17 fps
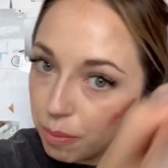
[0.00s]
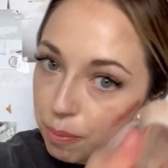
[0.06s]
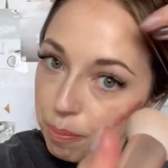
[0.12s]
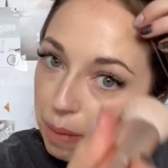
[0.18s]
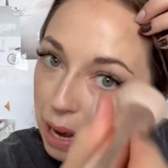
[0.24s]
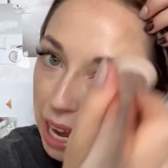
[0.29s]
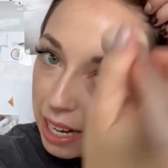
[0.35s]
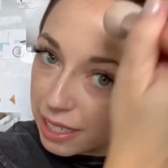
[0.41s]

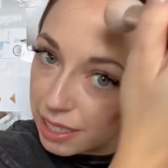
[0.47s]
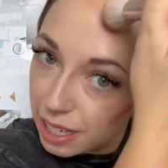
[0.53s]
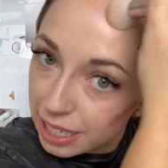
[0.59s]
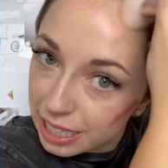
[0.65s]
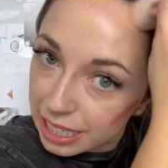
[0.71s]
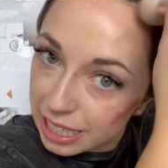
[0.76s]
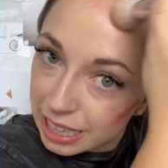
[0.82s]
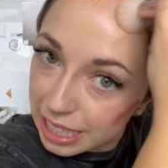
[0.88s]
but I'm
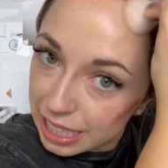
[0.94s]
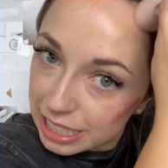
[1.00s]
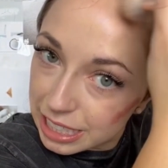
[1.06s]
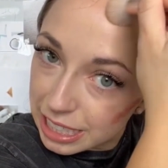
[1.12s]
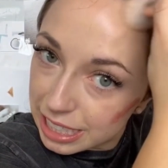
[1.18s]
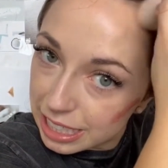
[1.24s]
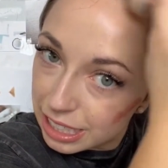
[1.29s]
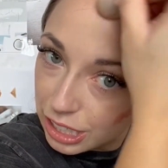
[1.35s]
going to let
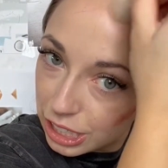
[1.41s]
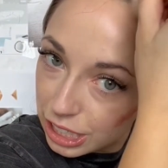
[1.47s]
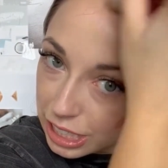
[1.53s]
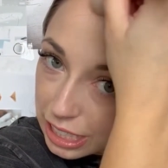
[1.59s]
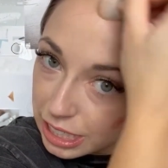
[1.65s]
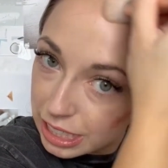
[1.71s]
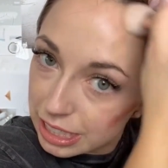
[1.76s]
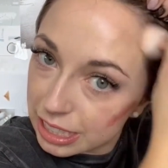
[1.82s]
you in on a
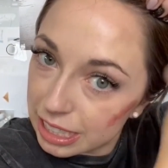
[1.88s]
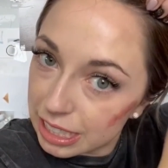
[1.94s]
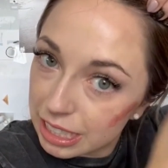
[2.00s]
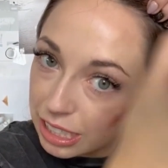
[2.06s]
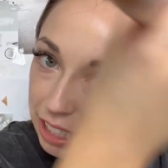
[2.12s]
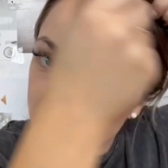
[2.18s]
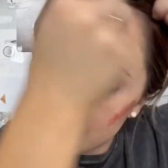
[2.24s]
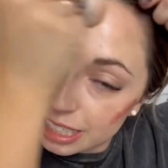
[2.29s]
little
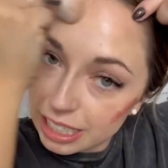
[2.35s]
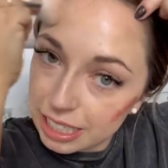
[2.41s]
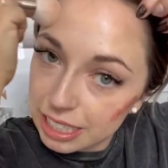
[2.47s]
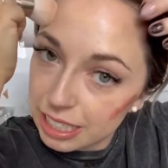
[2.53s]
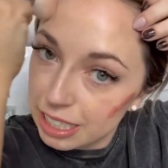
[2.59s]
secret here.